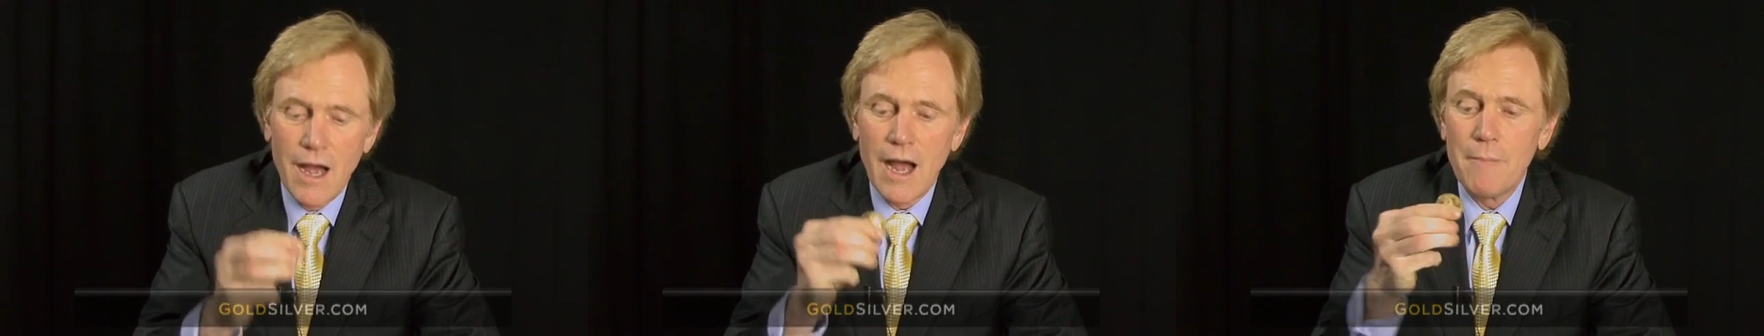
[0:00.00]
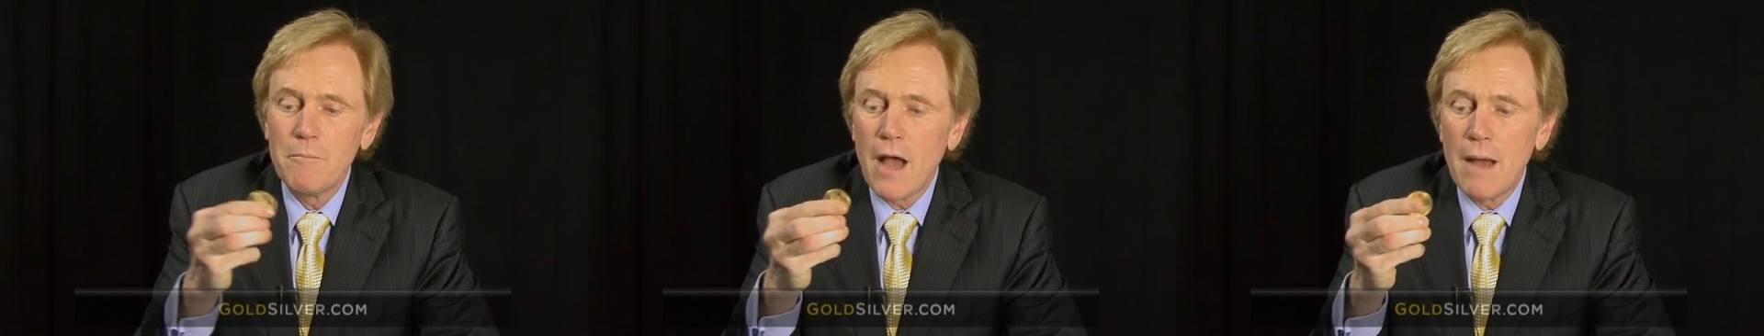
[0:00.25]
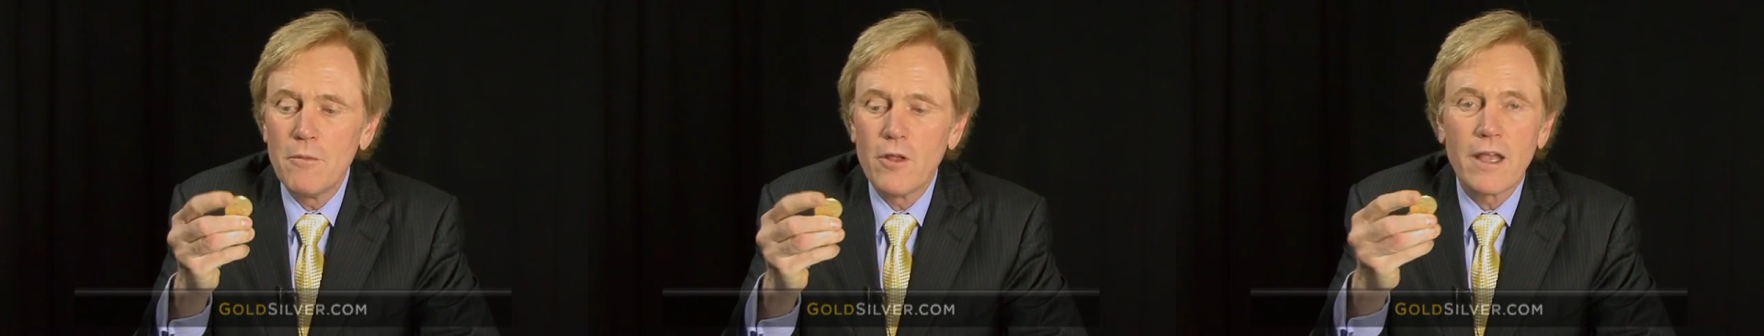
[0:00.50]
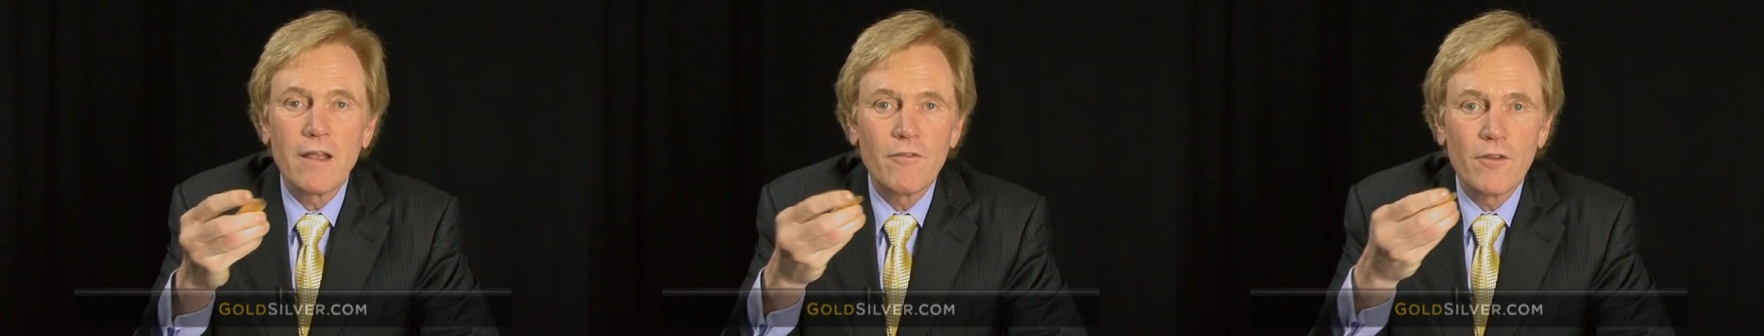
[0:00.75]
I'm
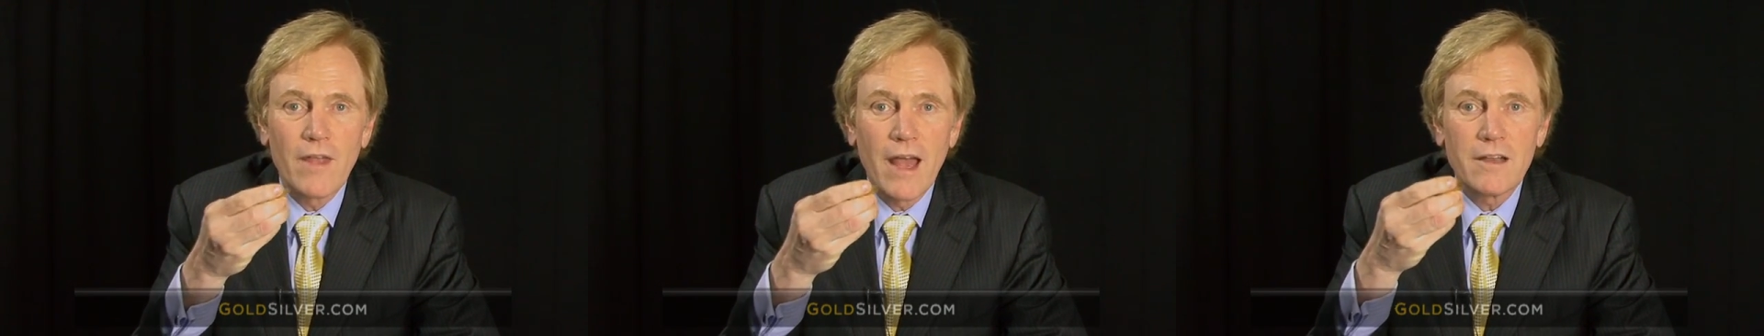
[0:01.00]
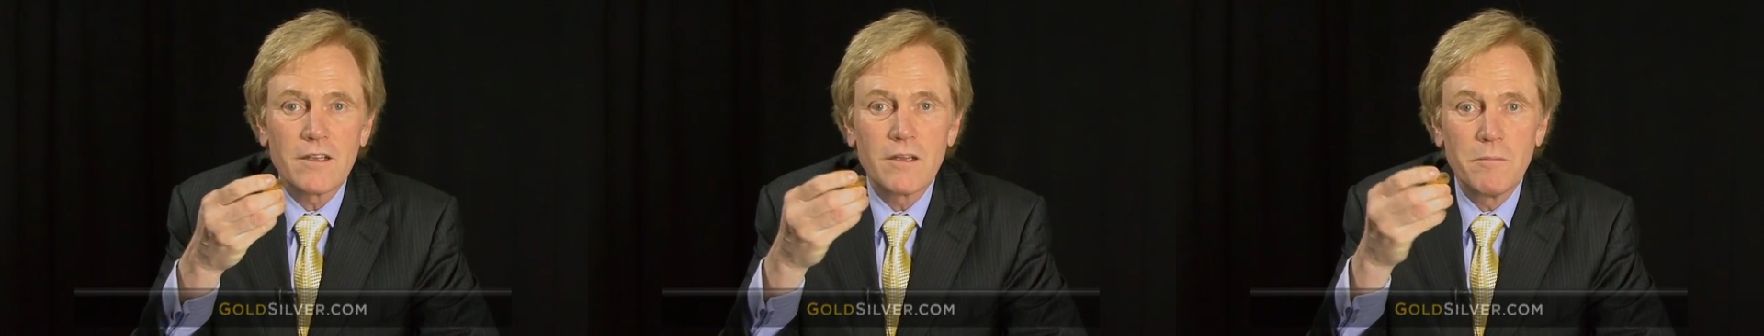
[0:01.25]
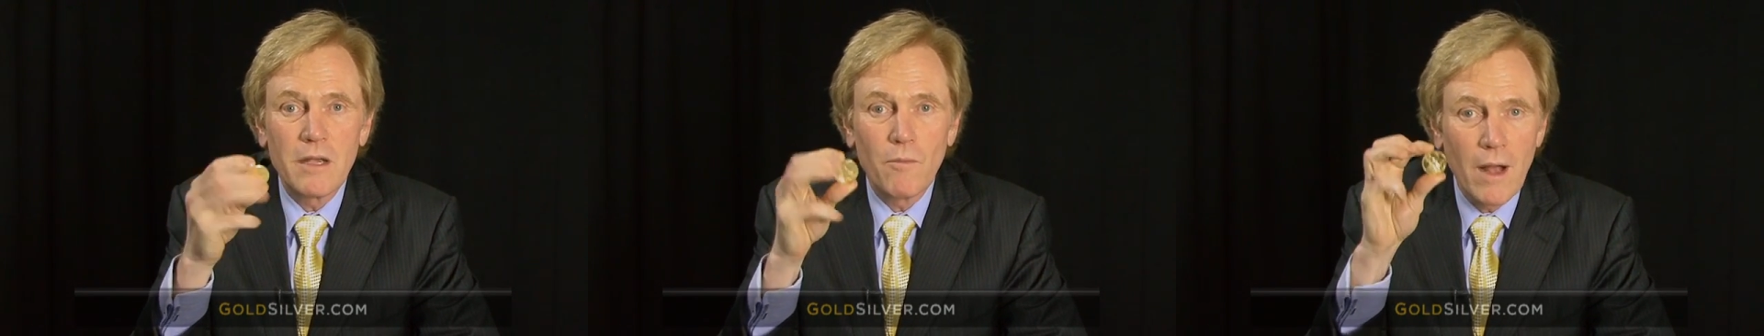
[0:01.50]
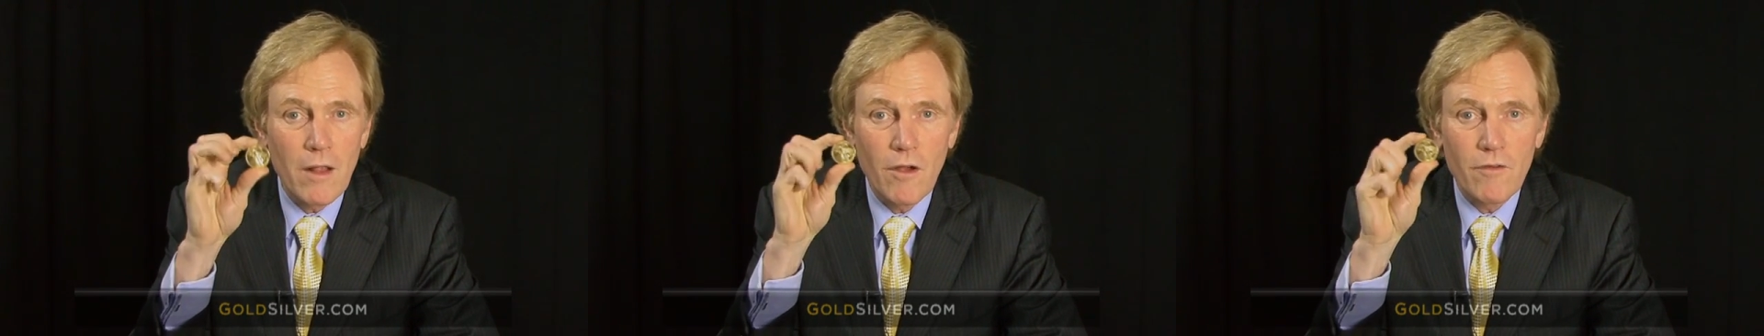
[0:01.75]
looking for that to be
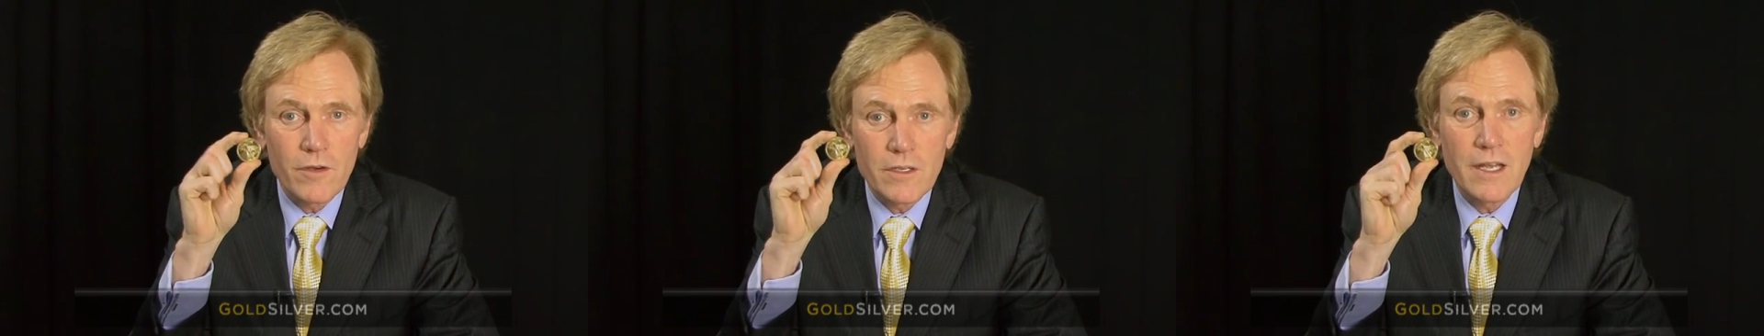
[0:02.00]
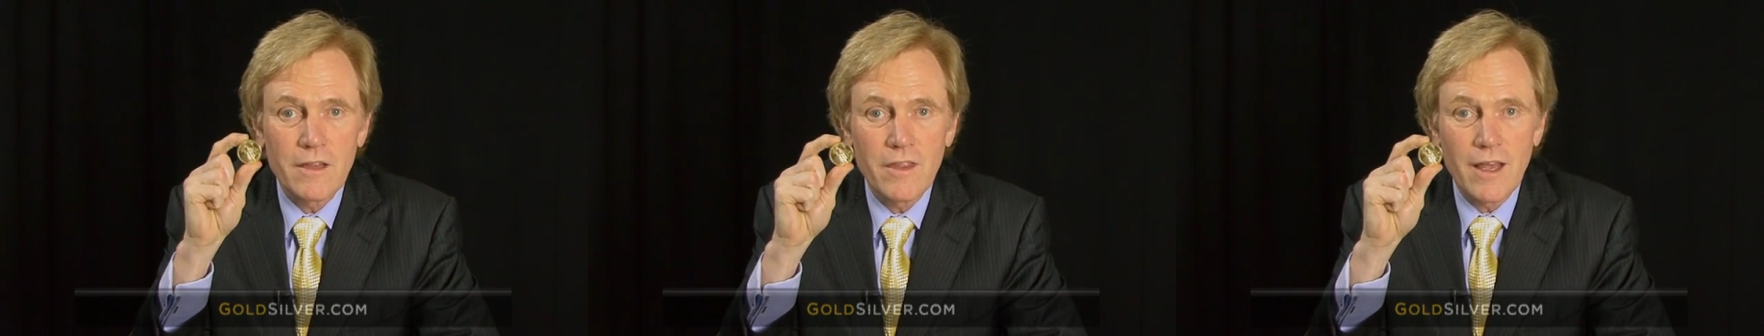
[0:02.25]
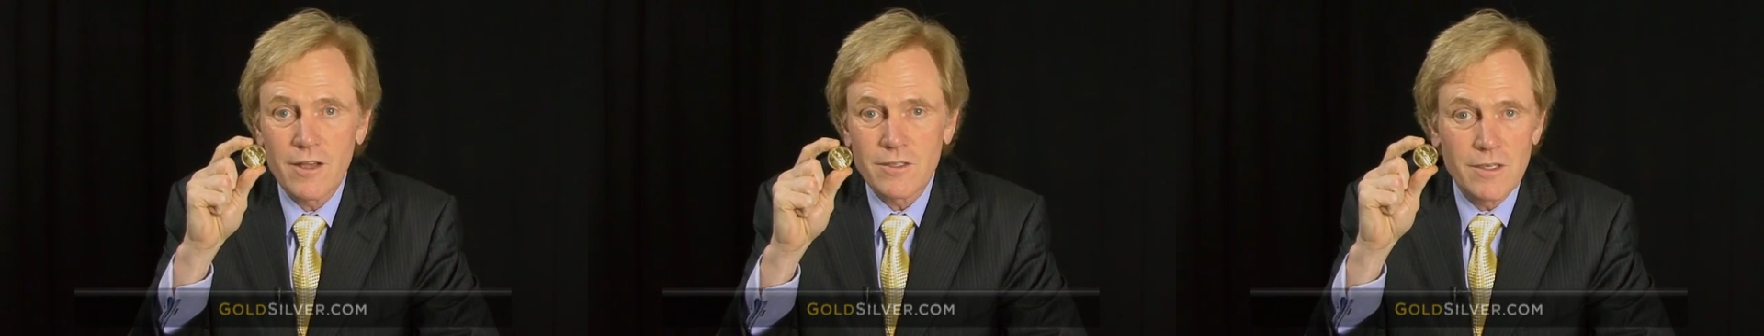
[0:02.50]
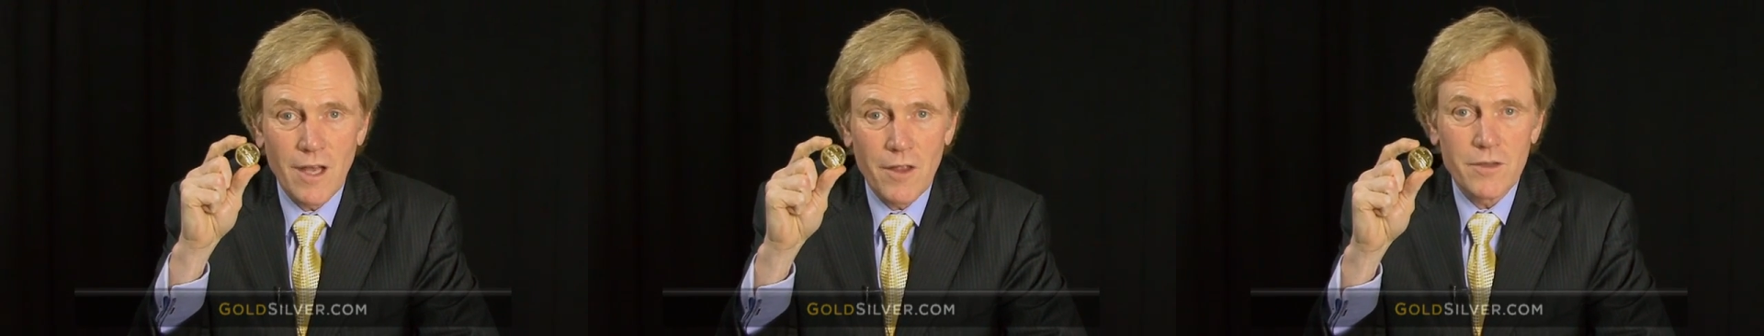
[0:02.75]
well over
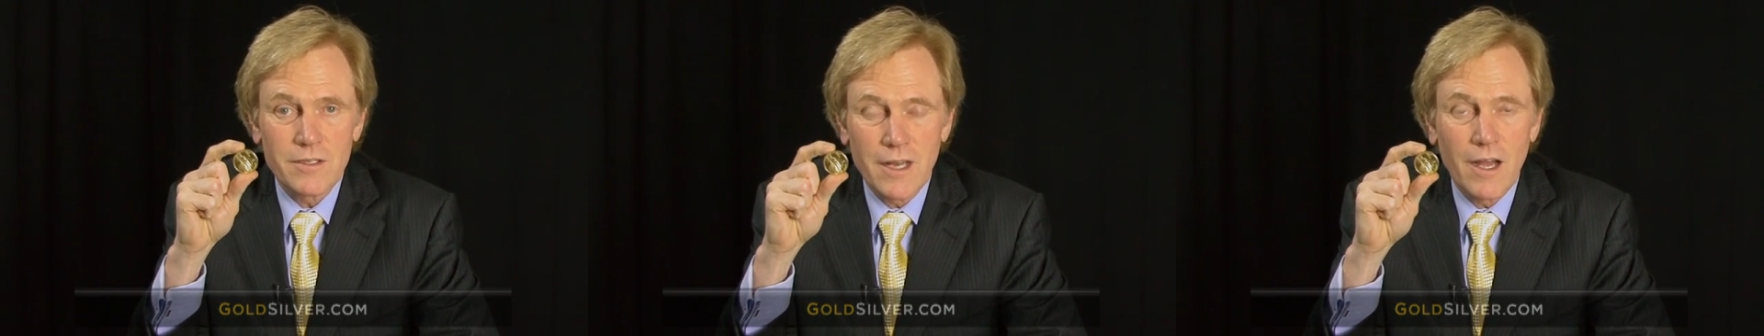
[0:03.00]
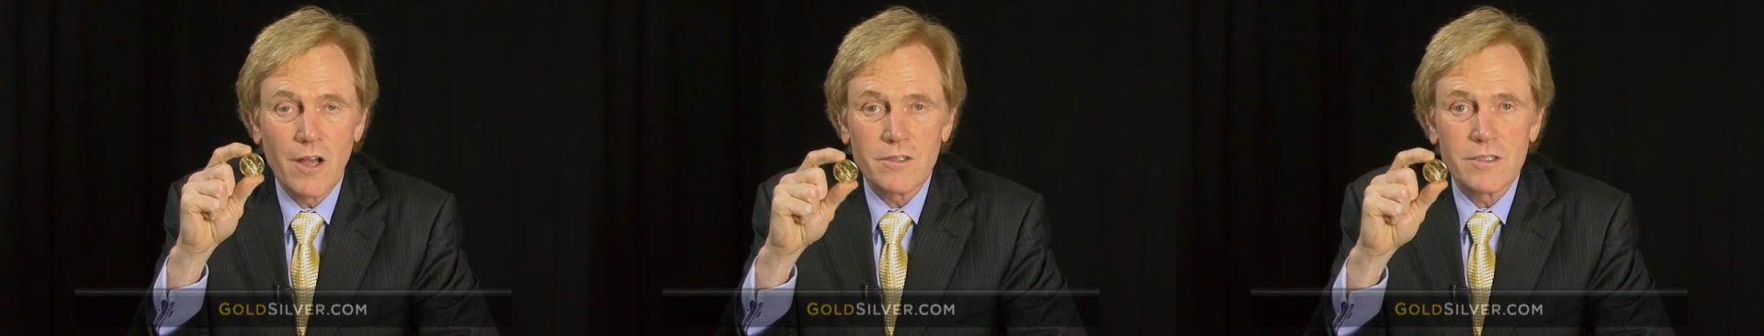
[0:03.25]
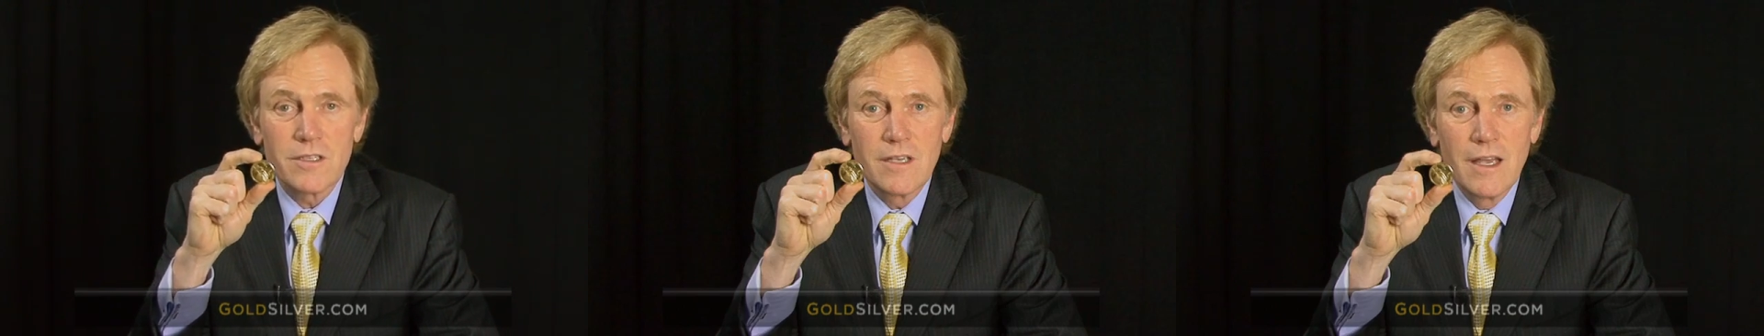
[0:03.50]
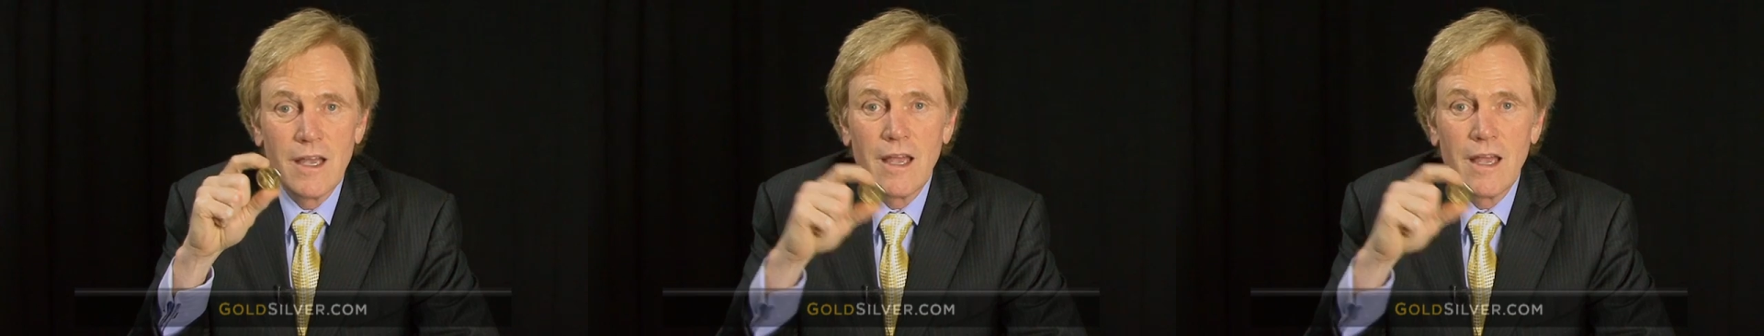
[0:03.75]
$10,000 an ounce,